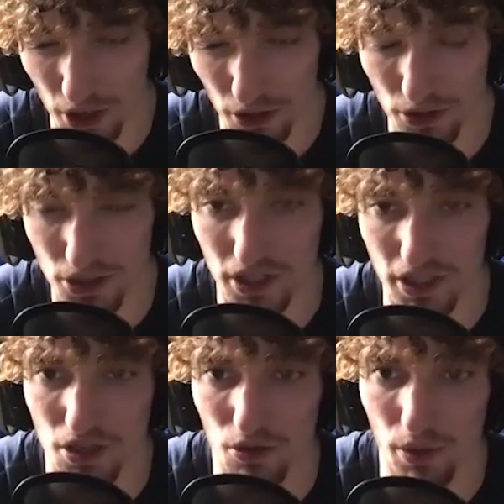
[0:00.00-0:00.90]
those
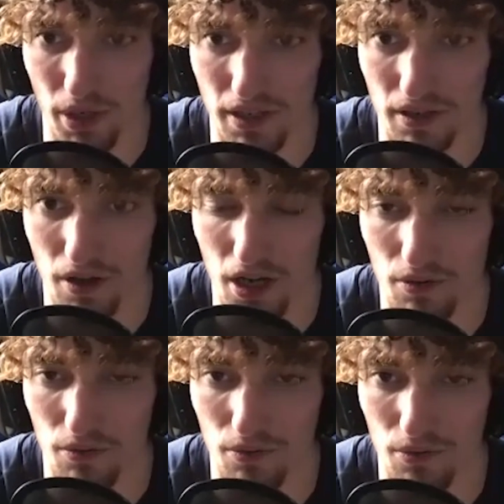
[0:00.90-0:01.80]
things called? Wheat.
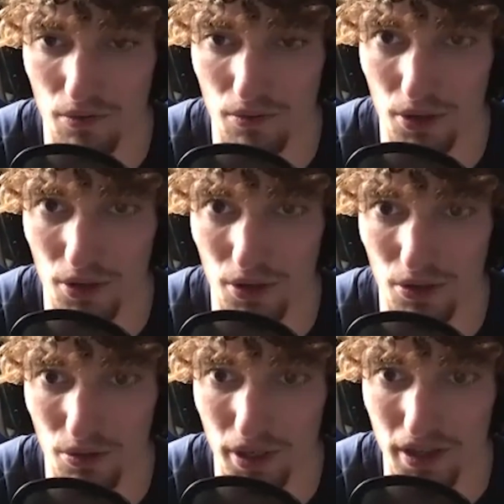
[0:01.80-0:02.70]
What are the
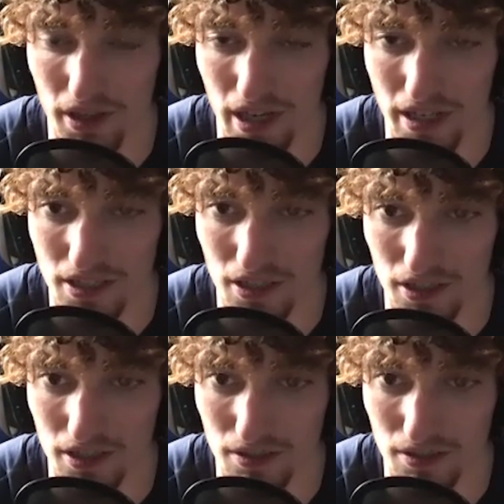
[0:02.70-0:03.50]
little wheat guys called?